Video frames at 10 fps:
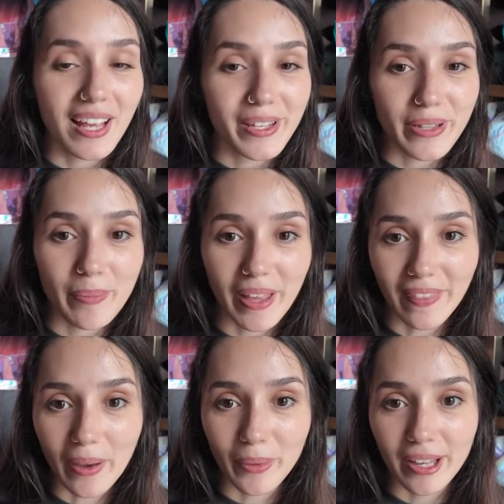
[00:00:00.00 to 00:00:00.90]
so I made
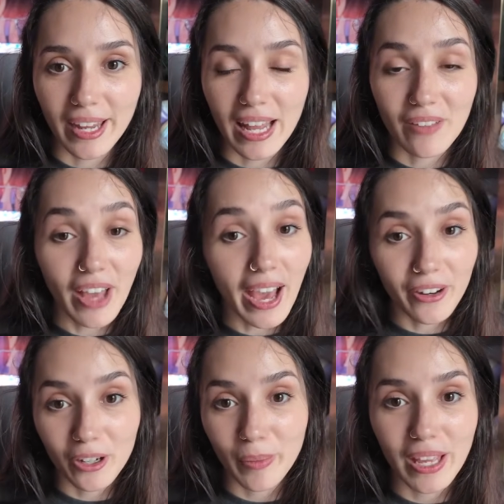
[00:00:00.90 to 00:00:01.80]
that one, and I've had
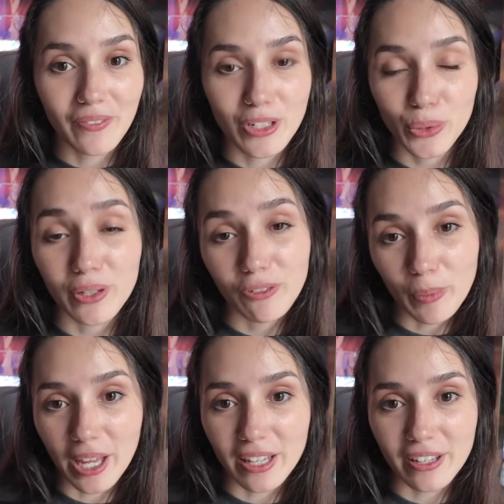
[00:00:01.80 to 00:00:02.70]
her in my inventory for
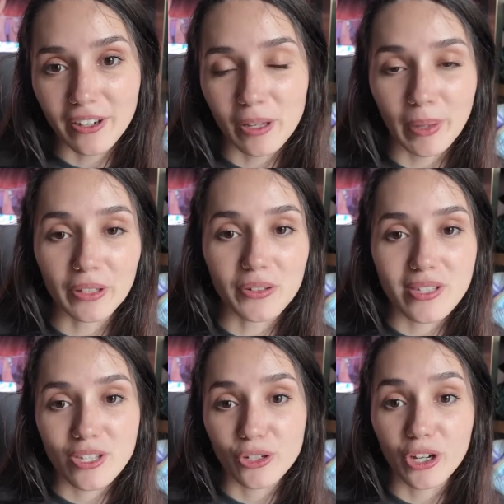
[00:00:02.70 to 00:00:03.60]
about a year, and my little
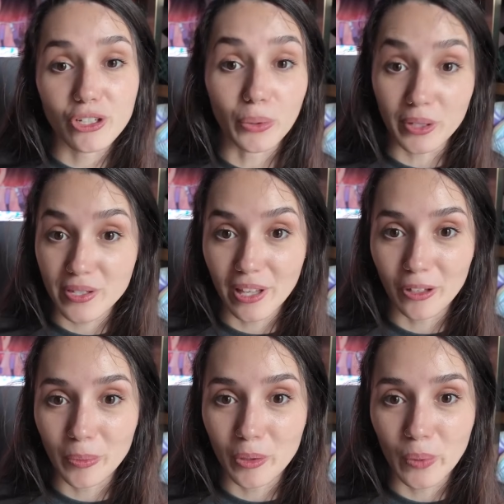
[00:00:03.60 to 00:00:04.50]
sister adores Sailor Moon.